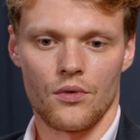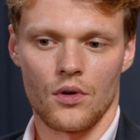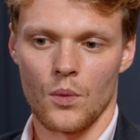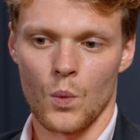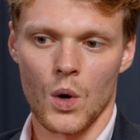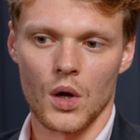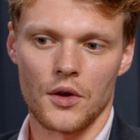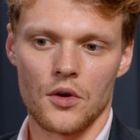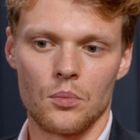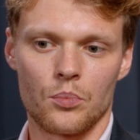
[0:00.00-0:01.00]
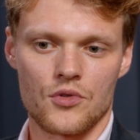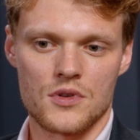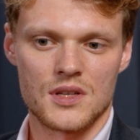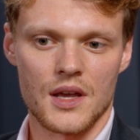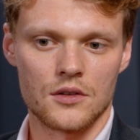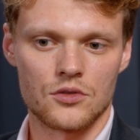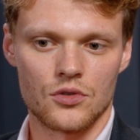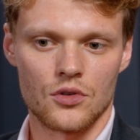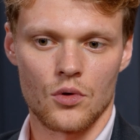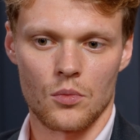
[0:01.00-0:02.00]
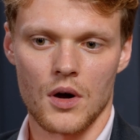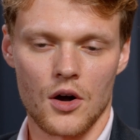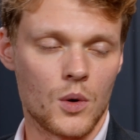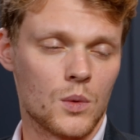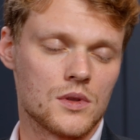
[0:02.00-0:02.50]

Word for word: on what you present to your borrower,